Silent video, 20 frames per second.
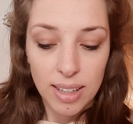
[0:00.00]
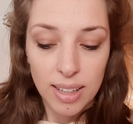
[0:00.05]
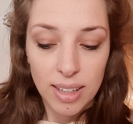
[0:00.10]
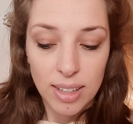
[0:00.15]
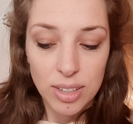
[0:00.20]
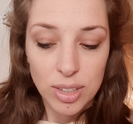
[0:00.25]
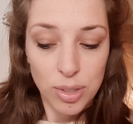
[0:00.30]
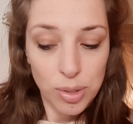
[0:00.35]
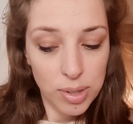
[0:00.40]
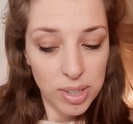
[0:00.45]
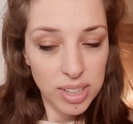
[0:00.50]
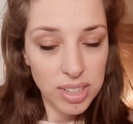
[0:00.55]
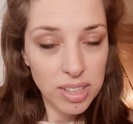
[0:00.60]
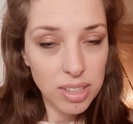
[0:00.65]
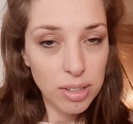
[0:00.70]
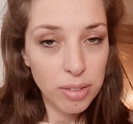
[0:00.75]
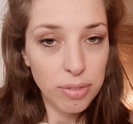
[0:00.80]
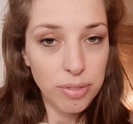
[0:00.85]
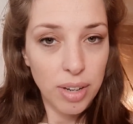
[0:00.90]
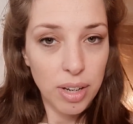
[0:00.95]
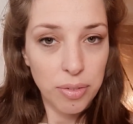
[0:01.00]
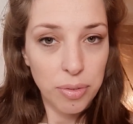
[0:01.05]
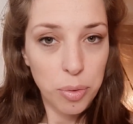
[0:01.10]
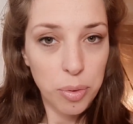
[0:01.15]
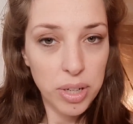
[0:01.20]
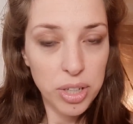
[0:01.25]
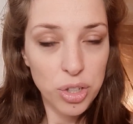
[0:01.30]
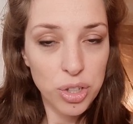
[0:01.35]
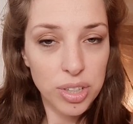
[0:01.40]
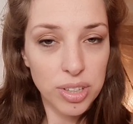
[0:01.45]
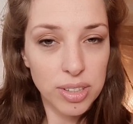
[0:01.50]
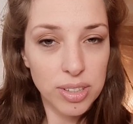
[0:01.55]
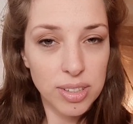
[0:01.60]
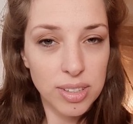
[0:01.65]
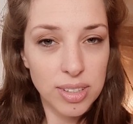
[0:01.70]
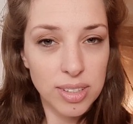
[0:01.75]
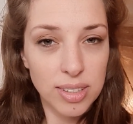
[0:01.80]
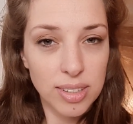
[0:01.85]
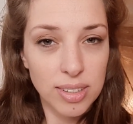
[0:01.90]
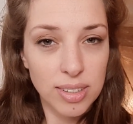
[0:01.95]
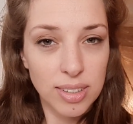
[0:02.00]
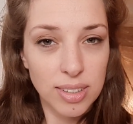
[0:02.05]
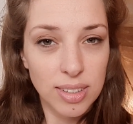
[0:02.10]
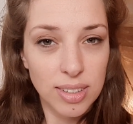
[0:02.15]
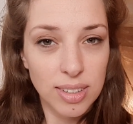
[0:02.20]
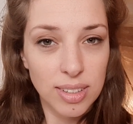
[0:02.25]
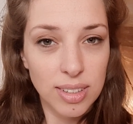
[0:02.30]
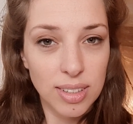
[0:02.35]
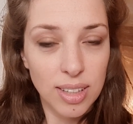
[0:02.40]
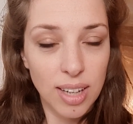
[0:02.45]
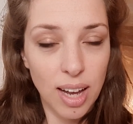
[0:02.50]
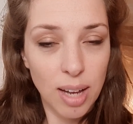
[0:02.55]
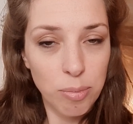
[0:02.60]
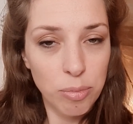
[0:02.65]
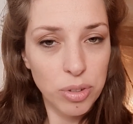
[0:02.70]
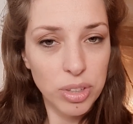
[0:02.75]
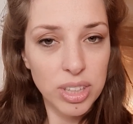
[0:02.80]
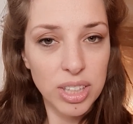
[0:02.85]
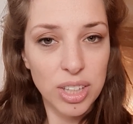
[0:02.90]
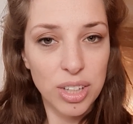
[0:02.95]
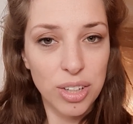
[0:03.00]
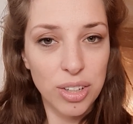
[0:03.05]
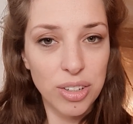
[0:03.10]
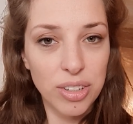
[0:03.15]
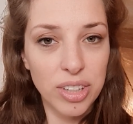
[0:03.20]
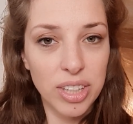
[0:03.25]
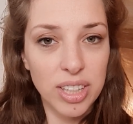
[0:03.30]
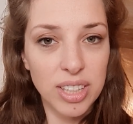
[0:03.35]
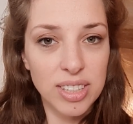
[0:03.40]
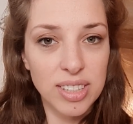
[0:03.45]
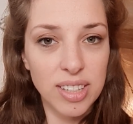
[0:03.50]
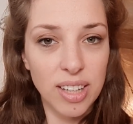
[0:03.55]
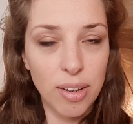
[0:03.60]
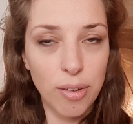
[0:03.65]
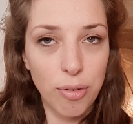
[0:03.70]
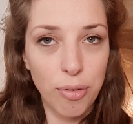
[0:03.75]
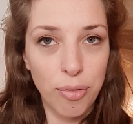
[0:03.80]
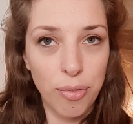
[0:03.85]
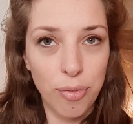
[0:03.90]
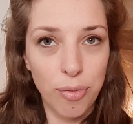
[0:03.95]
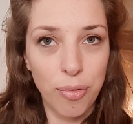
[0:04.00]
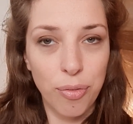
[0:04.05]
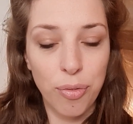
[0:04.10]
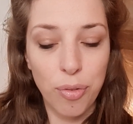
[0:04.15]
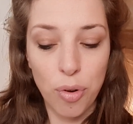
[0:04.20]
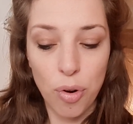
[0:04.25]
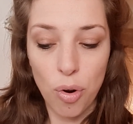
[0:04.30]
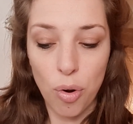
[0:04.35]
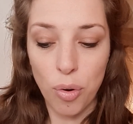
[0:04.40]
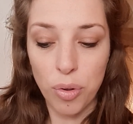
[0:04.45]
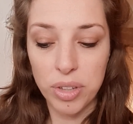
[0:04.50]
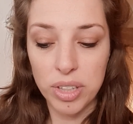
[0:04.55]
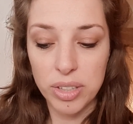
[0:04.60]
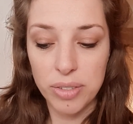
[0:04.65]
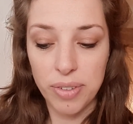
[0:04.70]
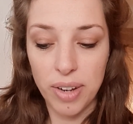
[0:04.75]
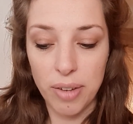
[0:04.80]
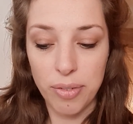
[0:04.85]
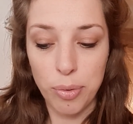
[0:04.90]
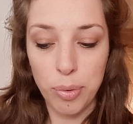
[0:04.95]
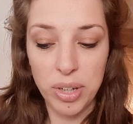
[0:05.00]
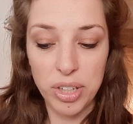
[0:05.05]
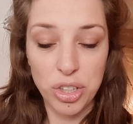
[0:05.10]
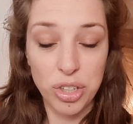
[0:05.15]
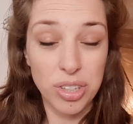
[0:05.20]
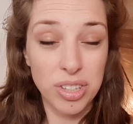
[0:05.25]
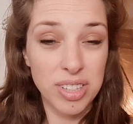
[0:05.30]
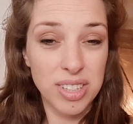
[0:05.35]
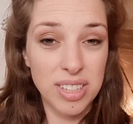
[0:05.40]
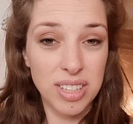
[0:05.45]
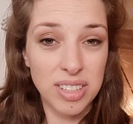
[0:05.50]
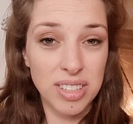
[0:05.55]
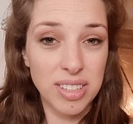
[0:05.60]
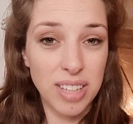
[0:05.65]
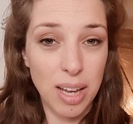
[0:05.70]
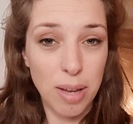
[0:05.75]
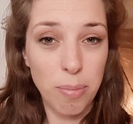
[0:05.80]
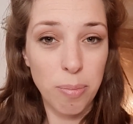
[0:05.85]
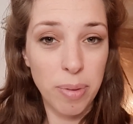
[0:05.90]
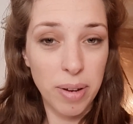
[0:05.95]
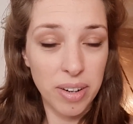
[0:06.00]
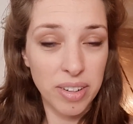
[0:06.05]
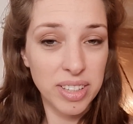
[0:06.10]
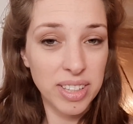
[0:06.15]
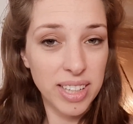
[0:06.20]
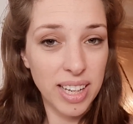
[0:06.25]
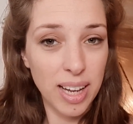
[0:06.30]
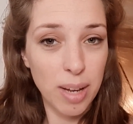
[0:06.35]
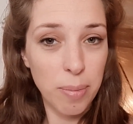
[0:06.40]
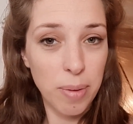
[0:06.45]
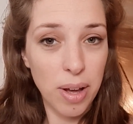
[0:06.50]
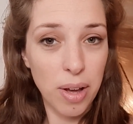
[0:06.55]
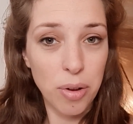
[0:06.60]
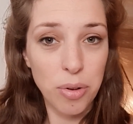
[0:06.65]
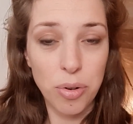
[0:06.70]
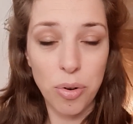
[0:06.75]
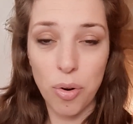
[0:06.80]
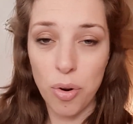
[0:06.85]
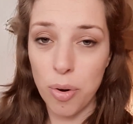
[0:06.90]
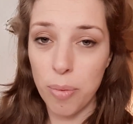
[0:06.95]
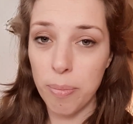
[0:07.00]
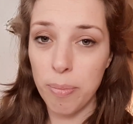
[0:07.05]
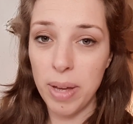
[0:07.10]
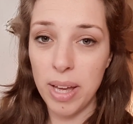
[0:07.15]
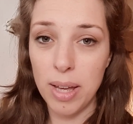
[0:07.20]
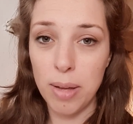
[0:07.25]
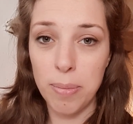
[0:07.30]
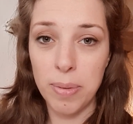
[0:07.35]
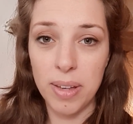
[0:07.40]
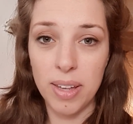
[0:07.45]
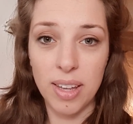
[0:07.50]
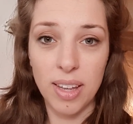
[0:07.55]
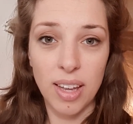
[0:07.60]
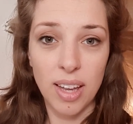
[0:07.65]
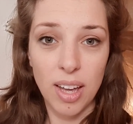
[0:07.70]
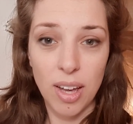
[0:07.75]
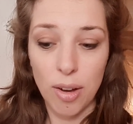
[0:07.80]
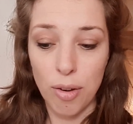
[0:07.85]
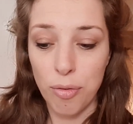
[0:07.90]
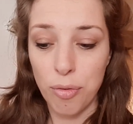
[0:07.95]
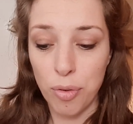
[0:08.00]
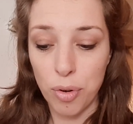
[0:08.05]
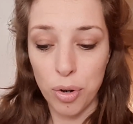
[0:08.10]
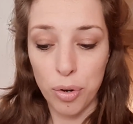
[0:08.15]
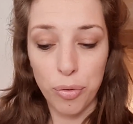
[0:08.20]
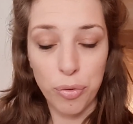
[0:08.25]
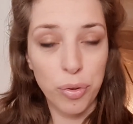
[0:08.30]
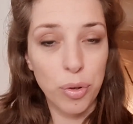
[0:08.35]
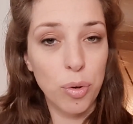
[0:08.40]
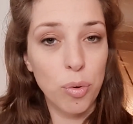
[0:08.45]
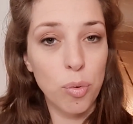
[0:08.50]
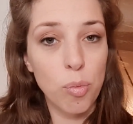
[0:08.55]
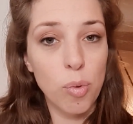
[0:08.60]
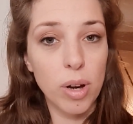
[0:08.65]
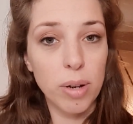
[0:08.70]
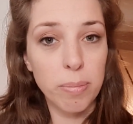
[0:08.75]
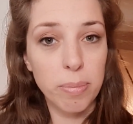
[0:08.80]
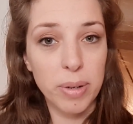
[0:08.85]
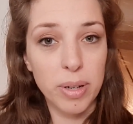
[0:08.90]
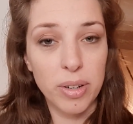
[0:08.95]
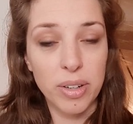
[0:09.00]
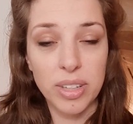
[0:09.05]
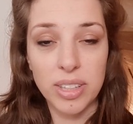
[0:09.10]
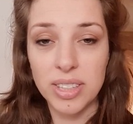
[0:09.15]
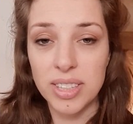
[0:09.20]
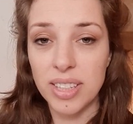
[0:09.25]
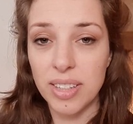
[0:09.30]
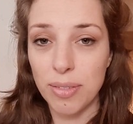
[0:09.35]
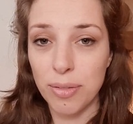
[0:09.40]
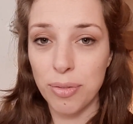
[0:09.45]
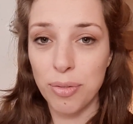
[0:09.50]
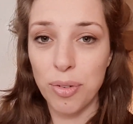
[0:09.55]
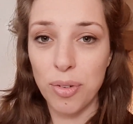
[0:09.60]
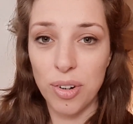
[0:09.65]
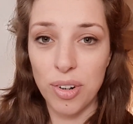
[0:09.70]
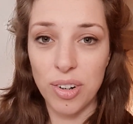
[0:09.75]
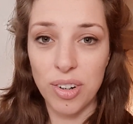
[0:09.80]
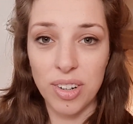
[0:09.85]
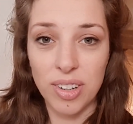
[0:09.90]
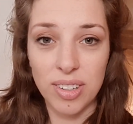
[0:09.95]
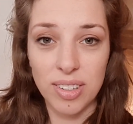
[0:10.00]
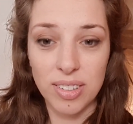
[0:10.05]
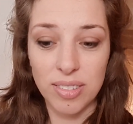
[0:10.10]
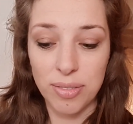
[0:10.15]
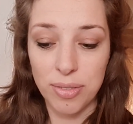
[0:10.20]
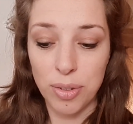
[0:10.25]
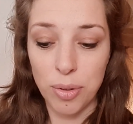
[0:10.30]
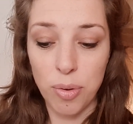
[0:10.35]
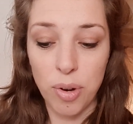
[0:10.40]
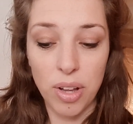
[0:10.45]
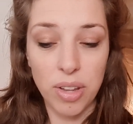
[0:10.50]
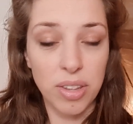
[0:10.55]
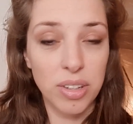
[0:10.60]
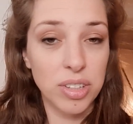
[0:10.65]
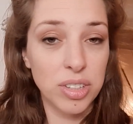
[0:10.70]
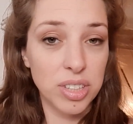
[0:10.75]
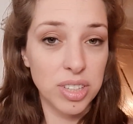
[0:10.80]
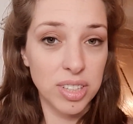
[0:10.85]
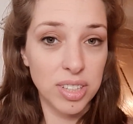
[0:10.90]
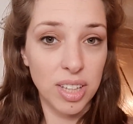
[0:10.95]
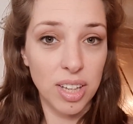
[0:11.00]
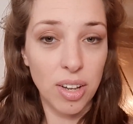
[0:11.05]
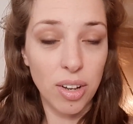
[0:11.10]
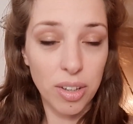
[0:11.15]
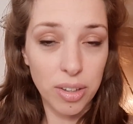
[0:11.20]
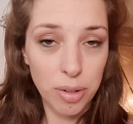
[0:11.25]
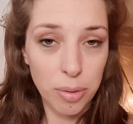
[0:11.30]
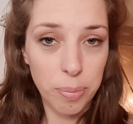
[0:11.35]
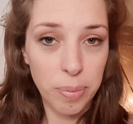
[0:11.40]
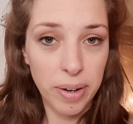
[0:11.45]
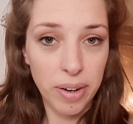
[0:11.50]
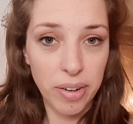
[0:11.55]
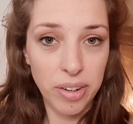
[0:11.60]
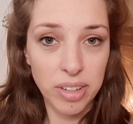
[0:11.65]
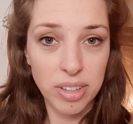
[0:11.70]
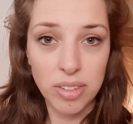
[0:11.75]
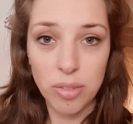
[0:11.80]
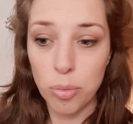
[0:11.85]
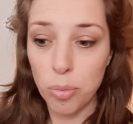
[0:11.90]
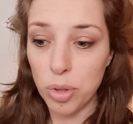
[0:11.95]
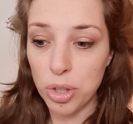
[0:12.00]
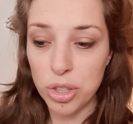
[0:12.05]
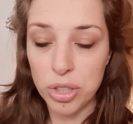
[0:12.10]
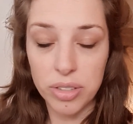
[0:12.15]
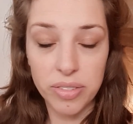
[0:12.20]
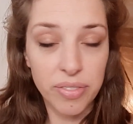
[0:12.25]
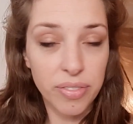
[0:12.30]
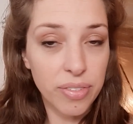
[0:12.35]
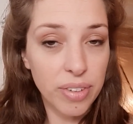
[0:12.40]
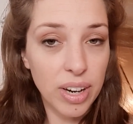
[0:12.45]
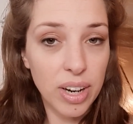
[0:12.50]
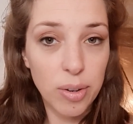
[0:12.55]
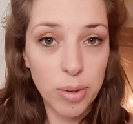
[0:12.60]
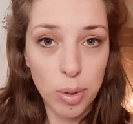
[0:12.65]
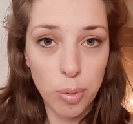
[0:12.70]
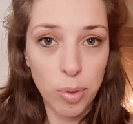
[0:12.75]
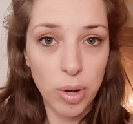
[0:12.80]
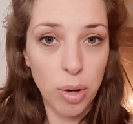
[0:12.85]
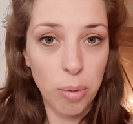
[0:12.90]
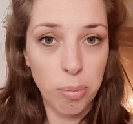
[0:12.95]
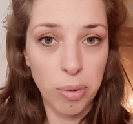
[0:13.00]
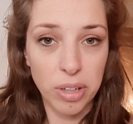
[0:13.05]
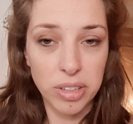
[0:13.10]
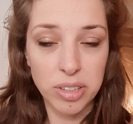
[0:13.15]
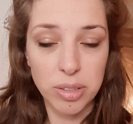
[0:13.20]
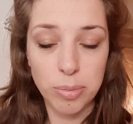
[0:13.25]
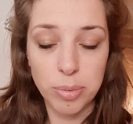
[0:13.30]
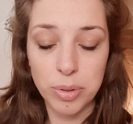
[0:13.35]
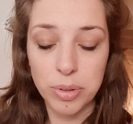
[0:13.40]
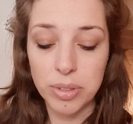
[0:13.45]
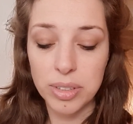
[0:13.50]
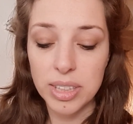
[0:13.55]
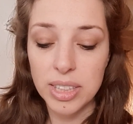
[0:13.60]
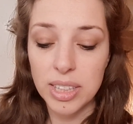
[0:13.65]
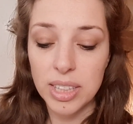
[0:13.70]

So these are 5 questions. I'm really curious if for all these 5 questions the same parent came out, or maybe for a few one parent and for a few others the other parent, which is very well possible.